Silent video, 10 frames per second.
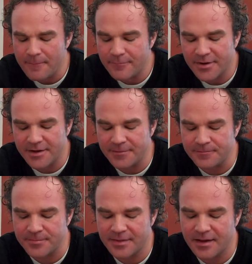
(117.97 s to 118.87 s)
But
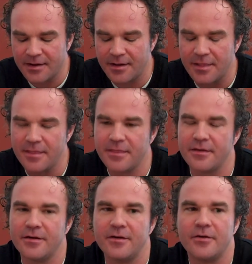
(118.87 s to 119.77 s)

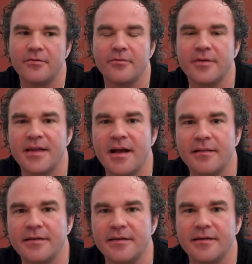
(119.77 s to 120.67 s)
the
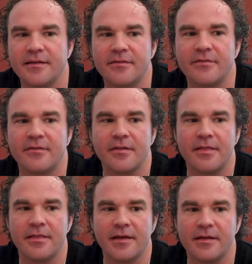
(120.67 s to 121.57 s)
reality is
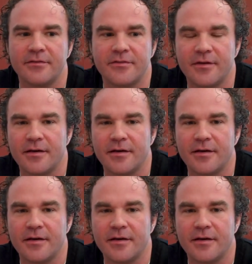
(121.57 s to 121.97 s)
that